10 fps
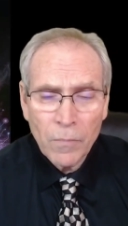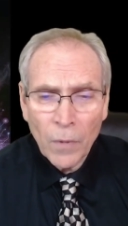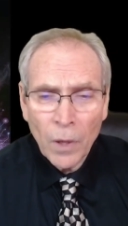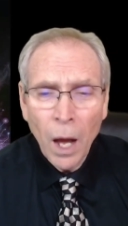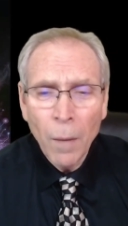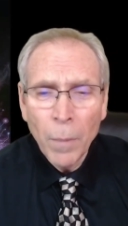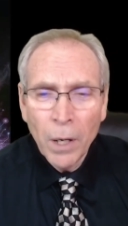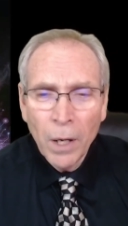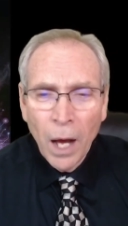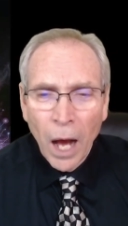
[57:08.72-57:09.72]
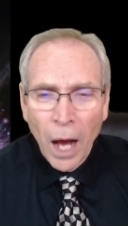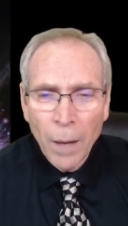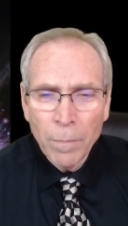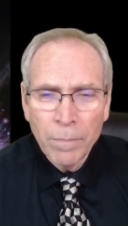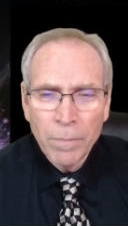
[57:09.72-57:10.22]
Um,
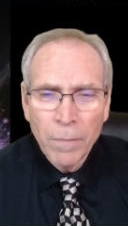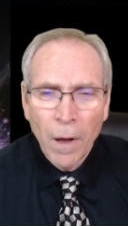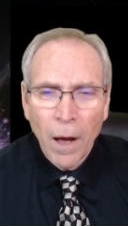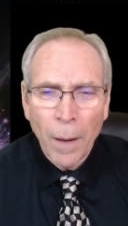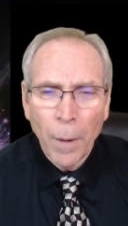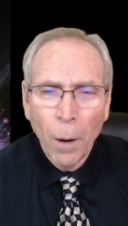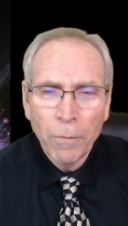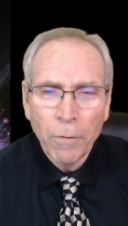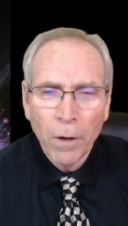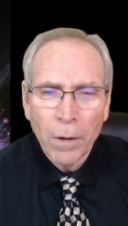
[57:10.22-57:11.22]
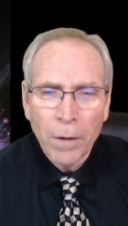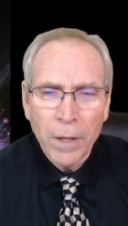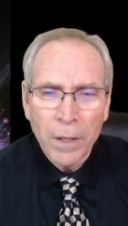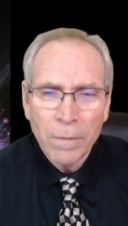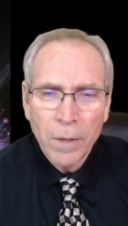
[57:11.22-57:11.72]
I'm I'm hopeful that